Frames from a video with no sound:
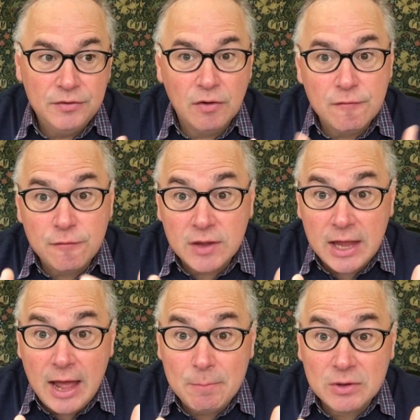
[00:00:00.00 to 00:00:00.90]
don't
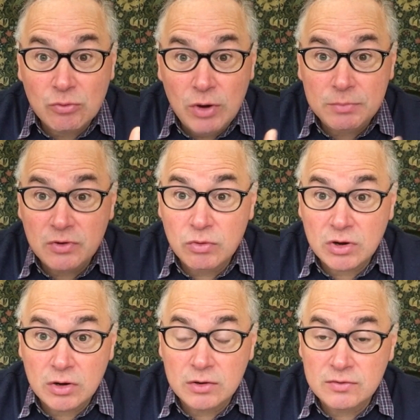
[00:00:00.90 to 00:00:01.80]
forget
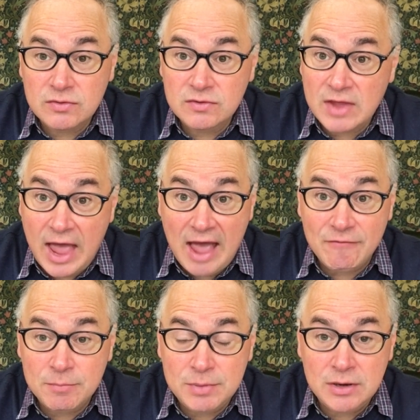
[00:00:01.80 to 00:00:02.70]
cryptocurrencies
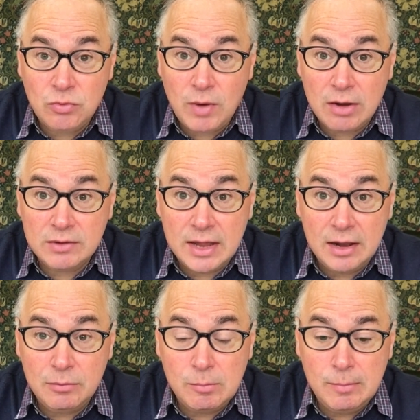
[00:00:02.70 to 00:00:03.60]
haven't been around
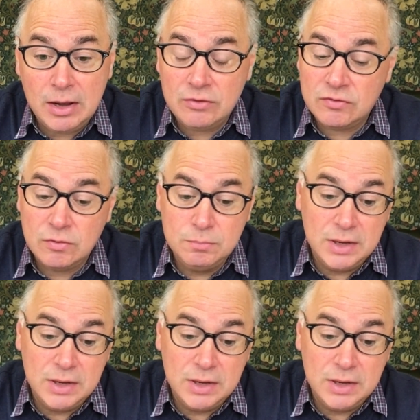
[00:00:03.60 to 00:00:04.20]
that much.